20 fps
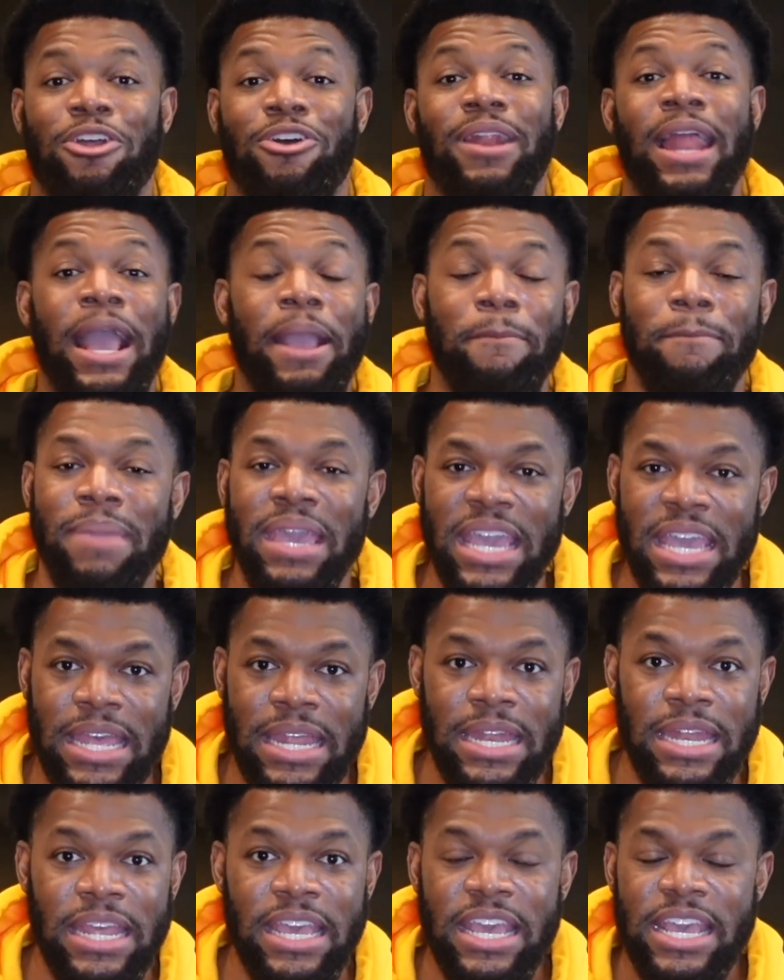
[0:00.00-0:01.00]
or like
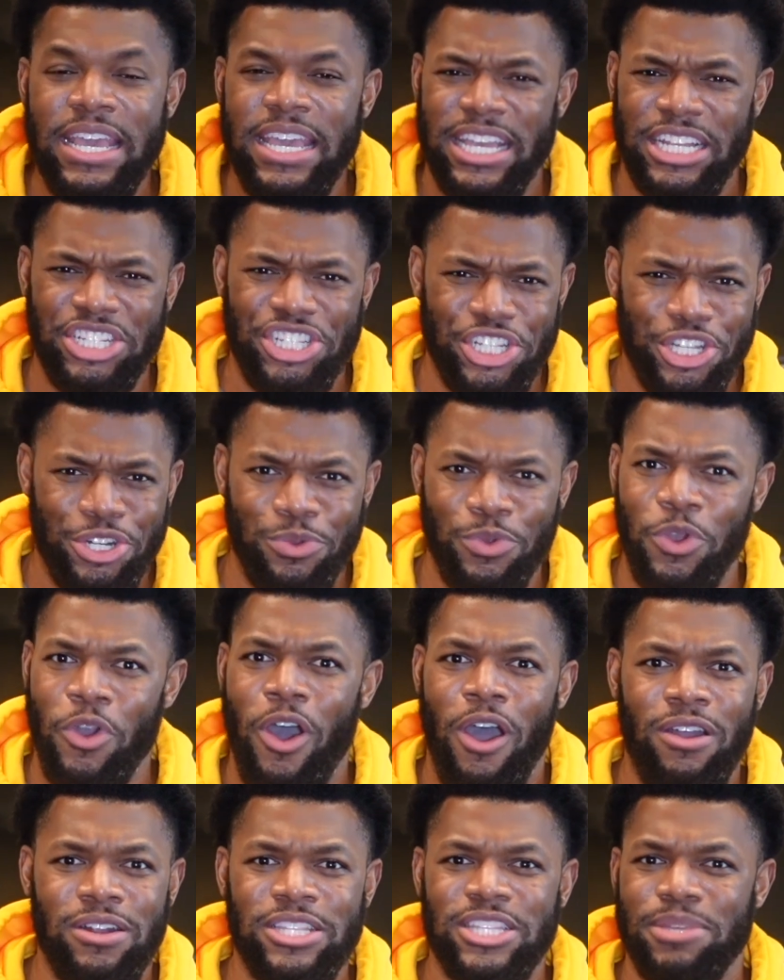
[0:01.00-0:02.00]
men in general
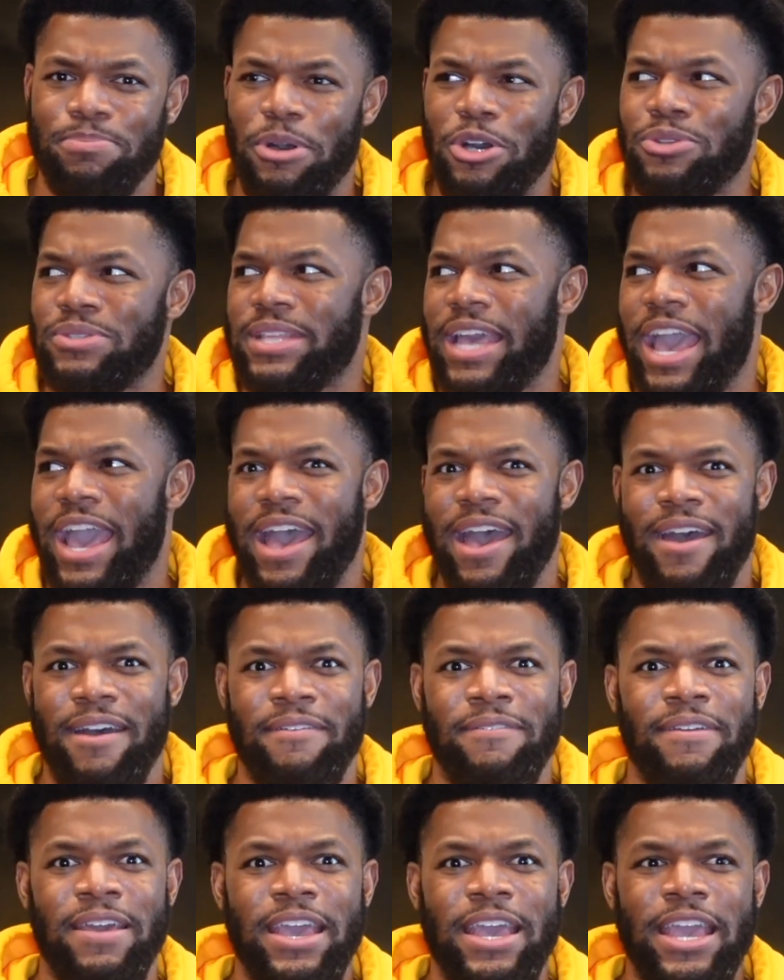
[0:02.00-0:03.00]
aren't supposed to
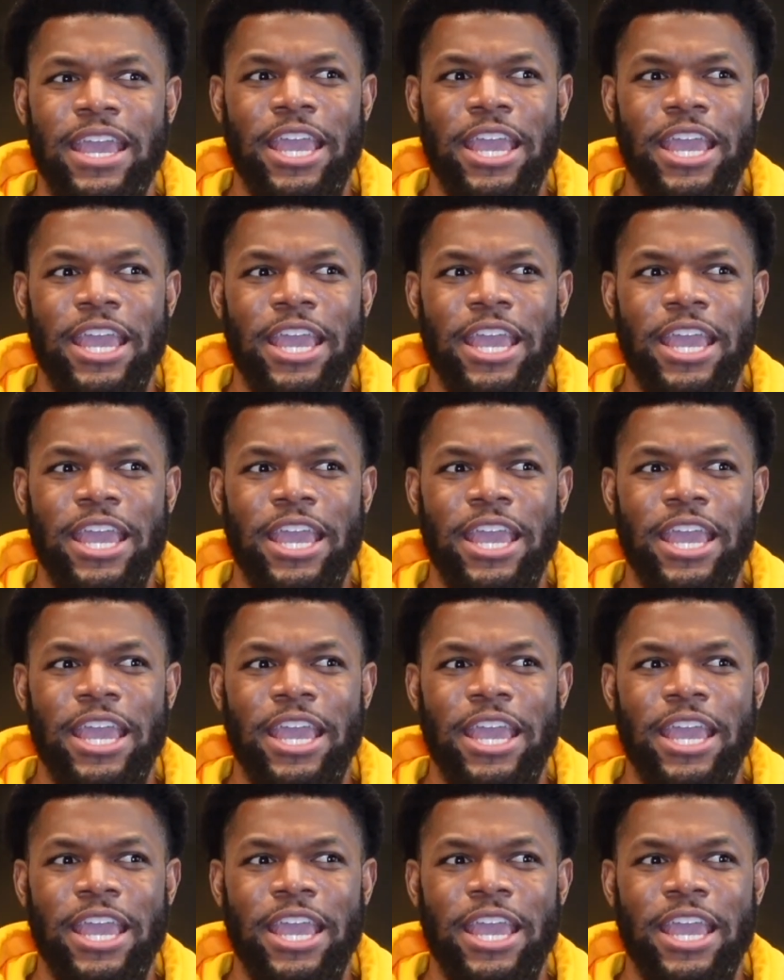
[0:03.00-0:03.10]
have